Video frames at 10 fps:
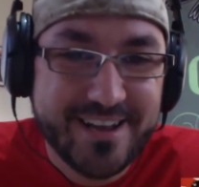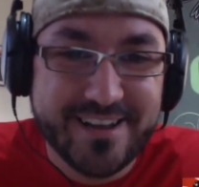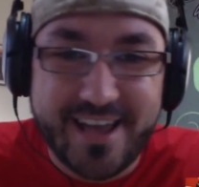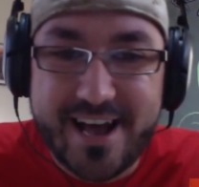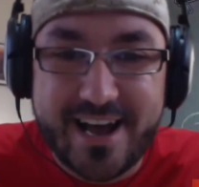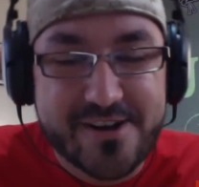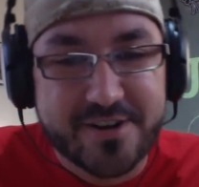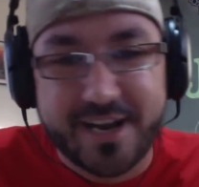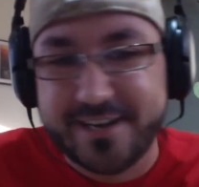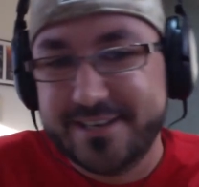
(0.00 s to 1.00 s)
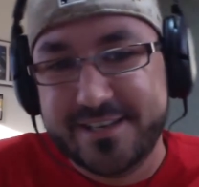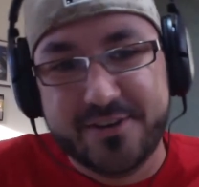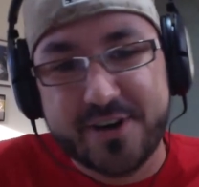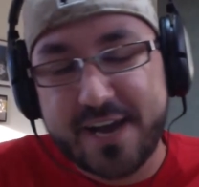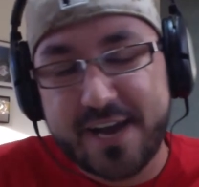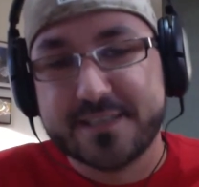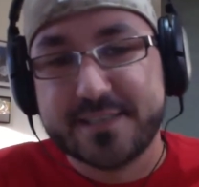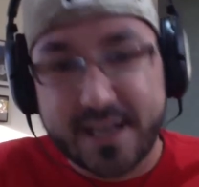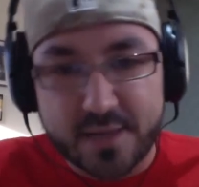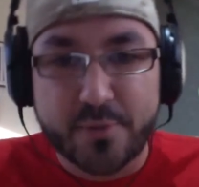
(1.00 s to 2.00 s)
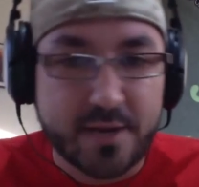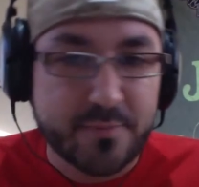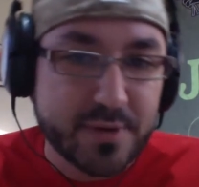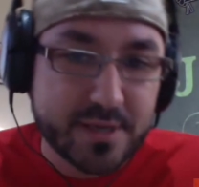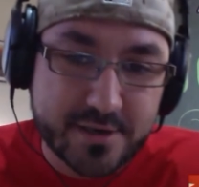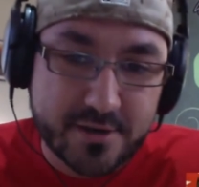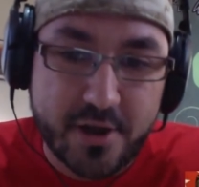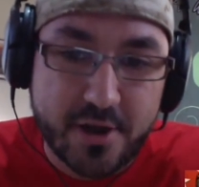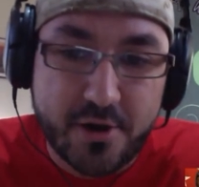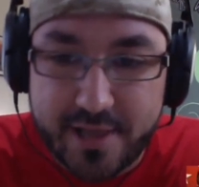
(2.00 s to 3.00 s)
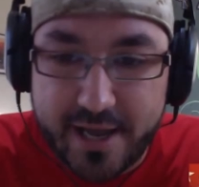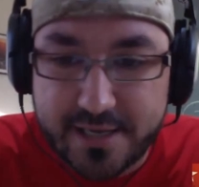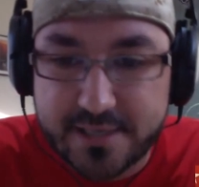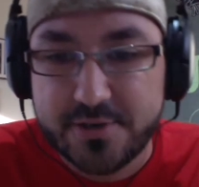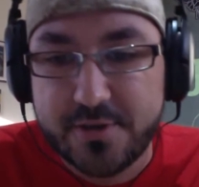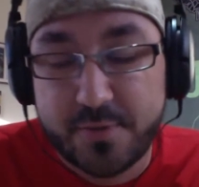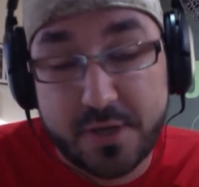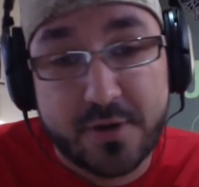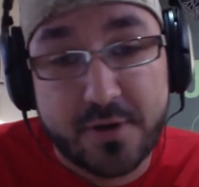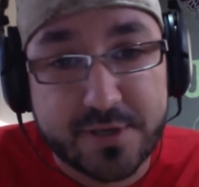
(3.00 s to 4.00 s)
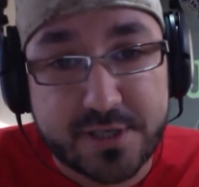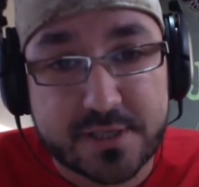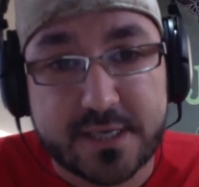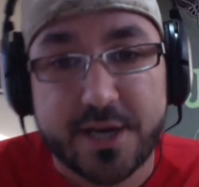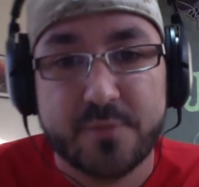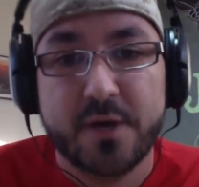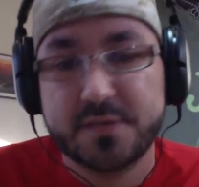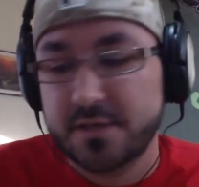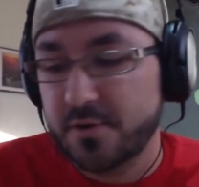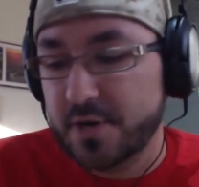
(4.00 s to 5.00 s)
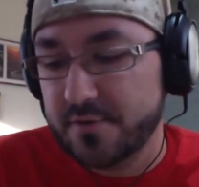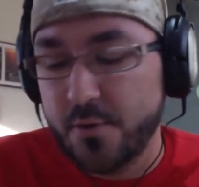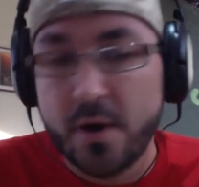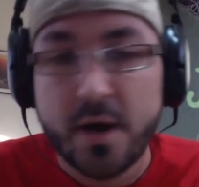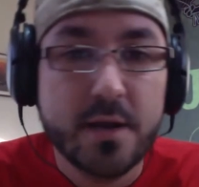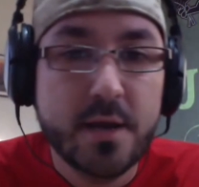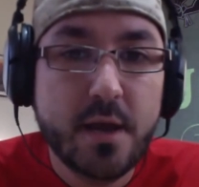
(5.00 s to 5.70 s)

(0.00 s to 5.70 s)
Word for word: Yeah, I know. I, you don't have to celebrate it, but, you know, Logan likes to. You, you can always just say earmuffs, you know, whatever you want.